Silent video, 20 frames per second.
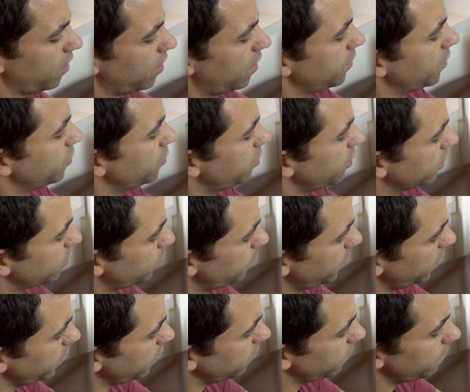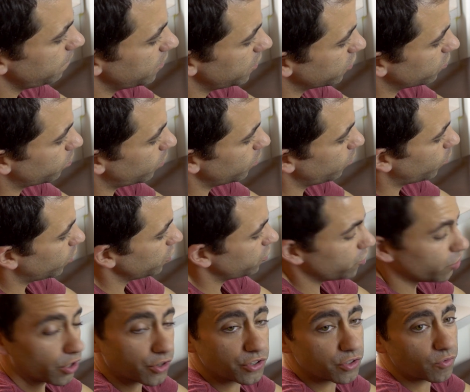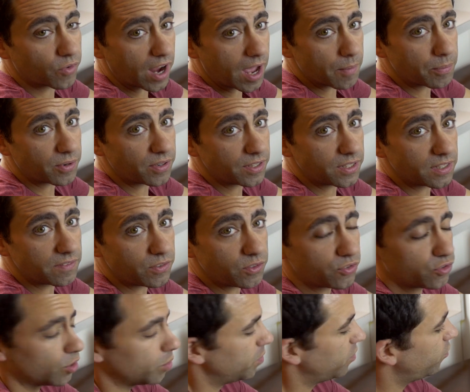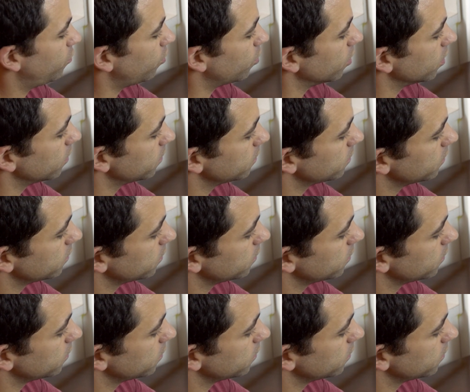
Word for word: on the six P, this one was charging rapidly if you saw before.